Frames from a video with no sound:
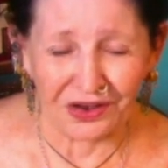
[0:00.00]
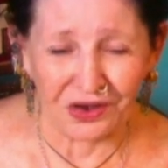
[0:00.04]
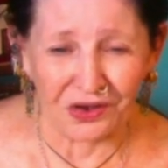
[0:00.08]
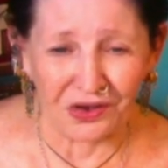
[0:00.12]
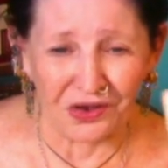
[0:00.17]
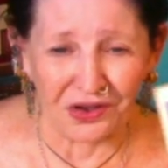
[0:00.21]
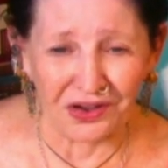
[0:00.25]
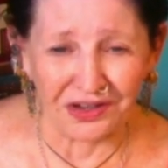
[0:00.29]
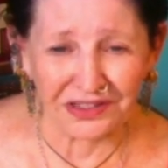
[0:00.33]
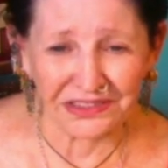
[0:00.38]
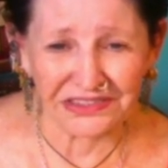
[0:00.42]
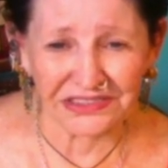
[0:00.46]

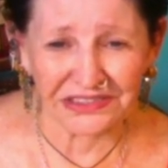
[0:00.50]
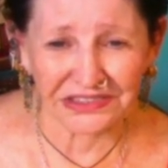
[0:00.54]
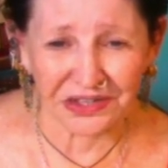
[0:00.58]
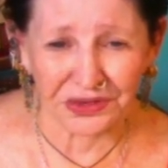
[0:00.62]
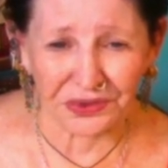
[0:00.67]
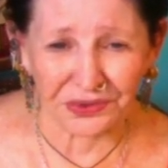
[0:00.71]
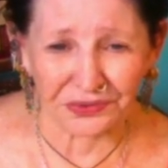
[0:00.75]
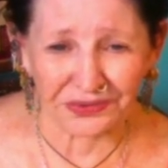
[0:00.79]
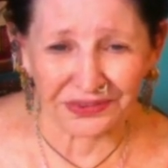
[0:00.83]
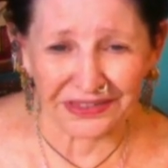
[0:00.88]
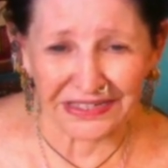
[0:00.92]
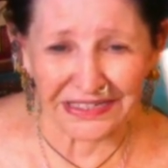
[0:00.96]

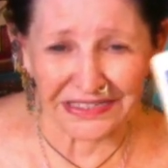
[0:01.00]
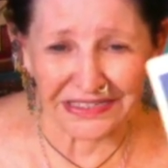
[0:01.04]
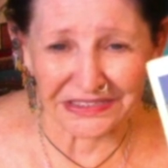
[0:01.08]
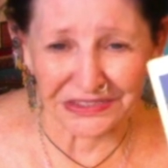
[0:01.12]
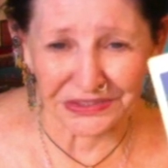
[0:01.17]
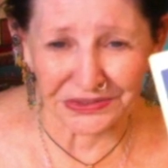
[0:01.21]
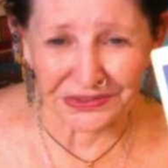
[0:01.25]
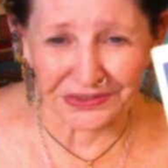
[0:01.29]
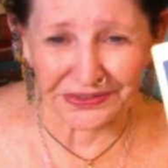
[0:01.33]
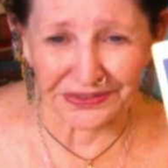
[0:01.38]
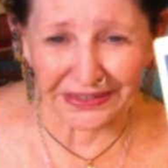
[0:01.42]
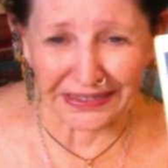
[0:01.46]
Also, these
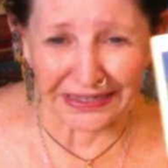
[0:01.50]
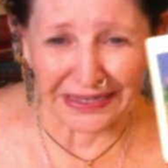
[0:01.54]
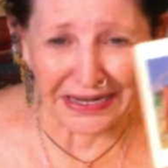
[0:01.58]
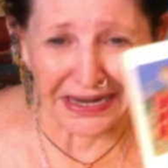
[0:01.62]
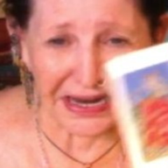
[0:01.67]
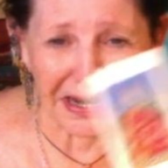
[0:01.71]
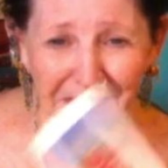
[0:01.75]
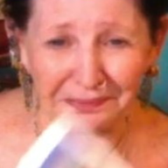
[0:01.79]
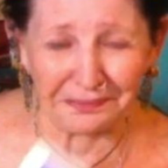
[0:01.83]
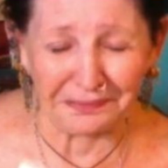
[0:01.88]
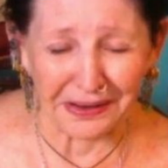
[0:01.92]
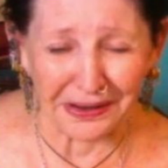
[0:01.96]
are the
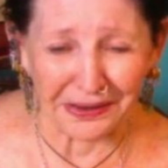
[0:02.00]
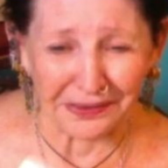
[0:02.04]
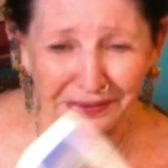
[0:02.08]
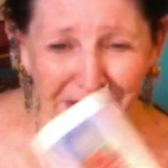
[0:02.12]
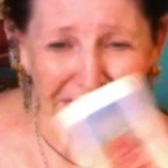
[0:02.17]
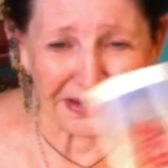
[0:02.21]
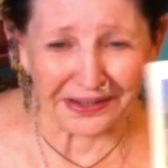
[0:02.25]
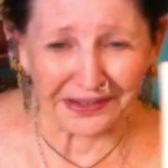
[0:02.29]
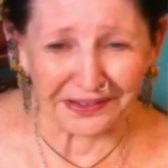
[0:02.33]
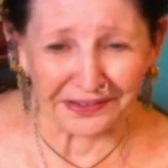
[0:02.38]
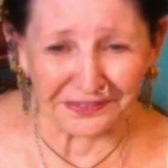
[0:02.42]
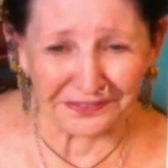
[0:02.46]

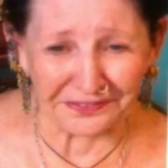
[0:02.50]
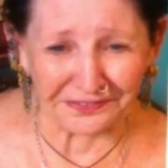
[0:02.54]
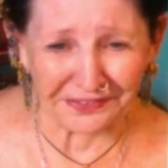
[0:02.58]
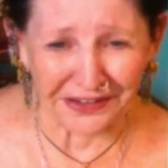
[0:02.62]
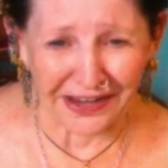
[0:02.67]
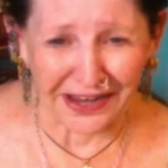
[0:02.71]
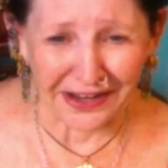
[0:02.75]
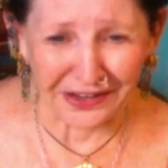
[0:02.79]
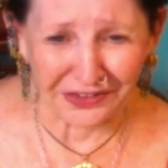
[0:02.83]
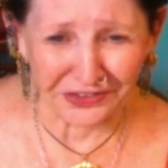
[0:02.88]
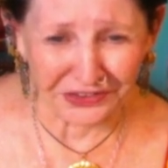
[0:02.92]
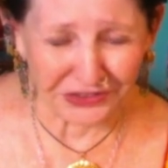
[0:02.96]
American
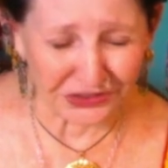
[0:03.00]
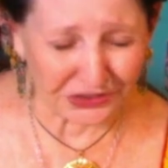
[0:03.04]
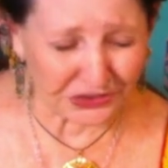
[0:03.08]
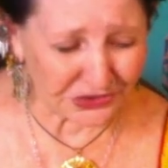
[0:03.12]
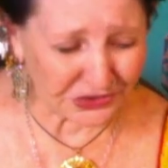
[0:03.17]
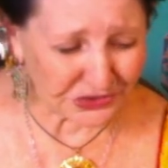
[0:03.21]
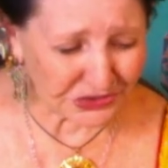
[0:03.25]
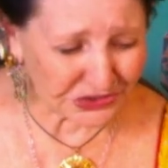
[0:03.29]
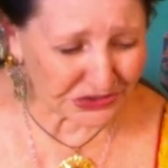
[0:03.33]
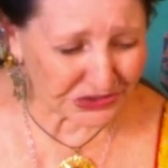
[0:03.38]
values.